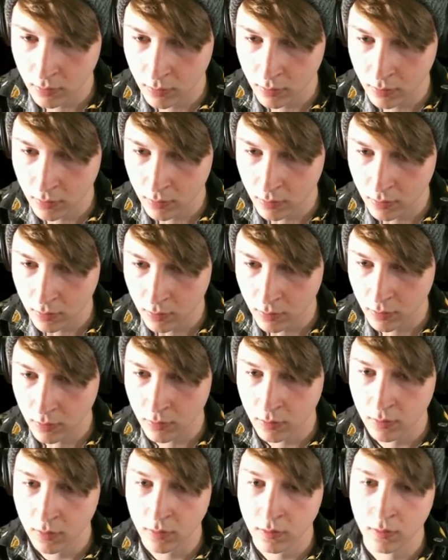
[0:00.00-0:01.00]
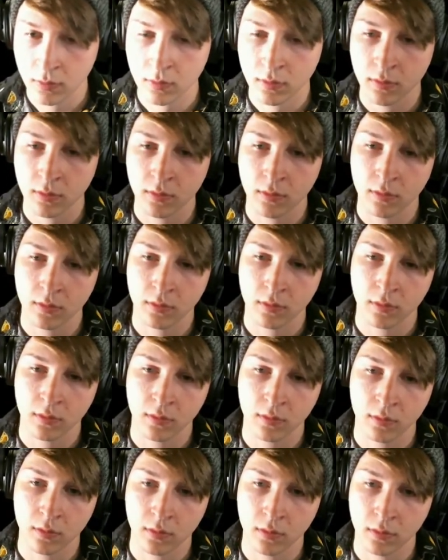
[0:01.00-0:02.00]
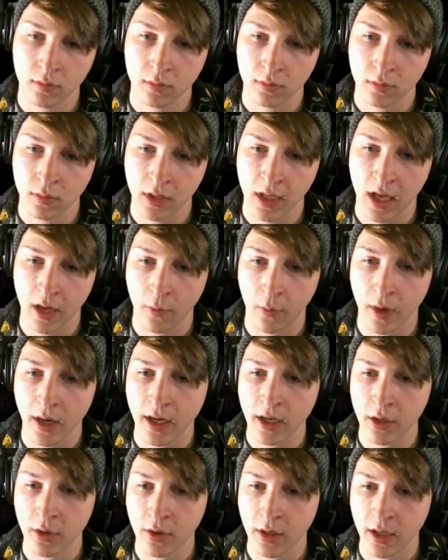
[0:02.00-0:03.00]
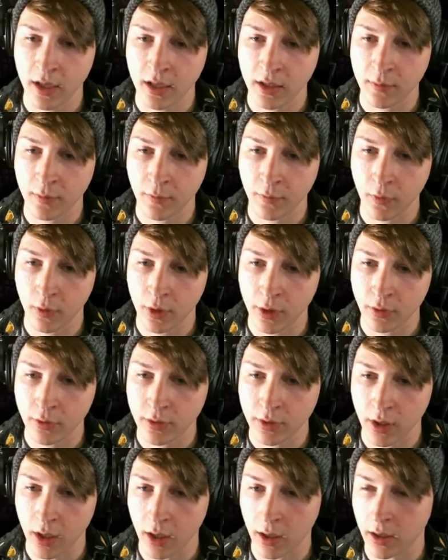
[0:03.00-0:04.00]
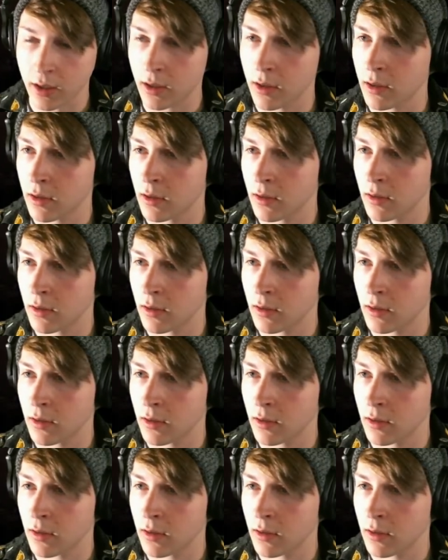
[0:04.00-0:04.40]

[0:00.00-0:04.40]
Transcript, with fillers: I can make a regular one out of it. Yeah, why didn't you think of this before? You suck.